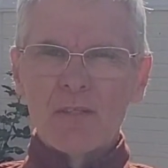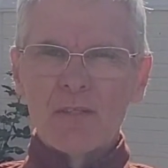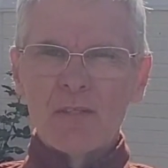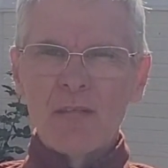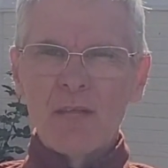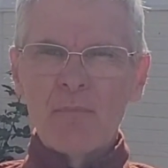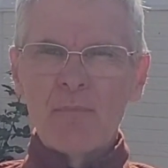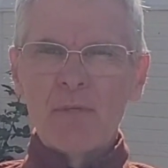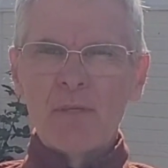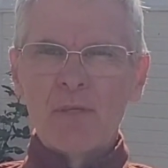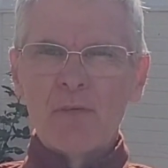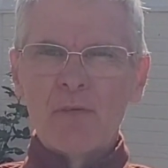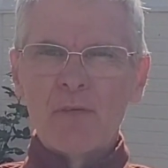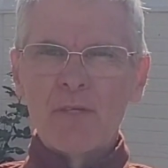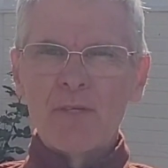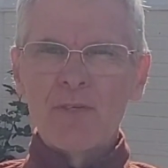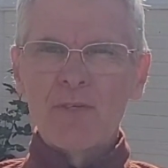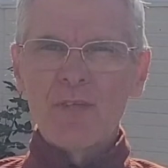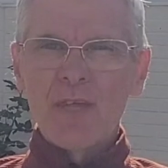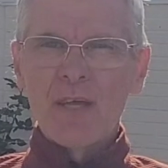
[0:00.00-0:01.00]
nebula
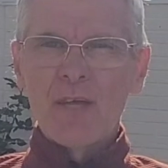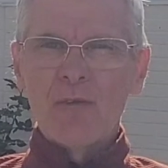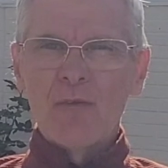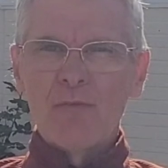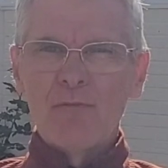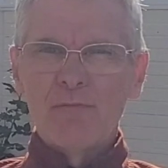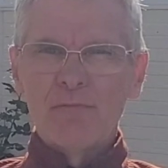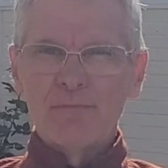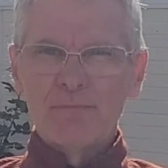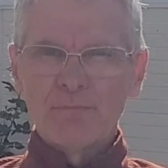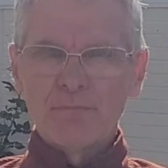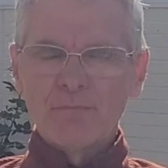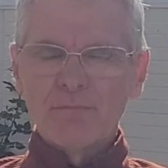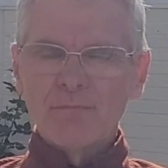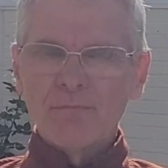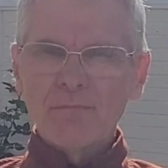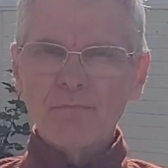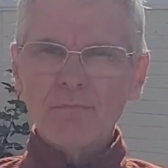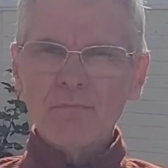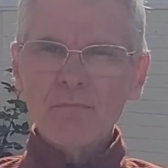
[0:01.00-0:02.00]
itself.
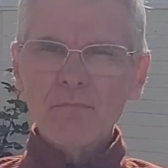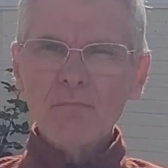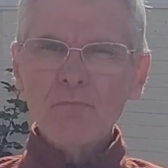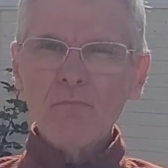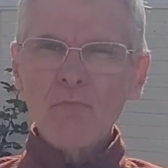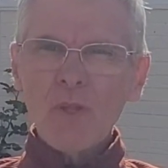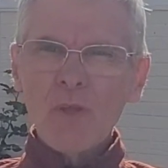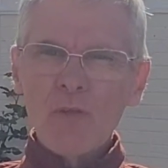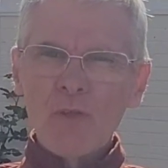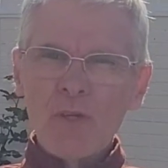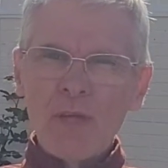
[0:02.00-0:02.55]
The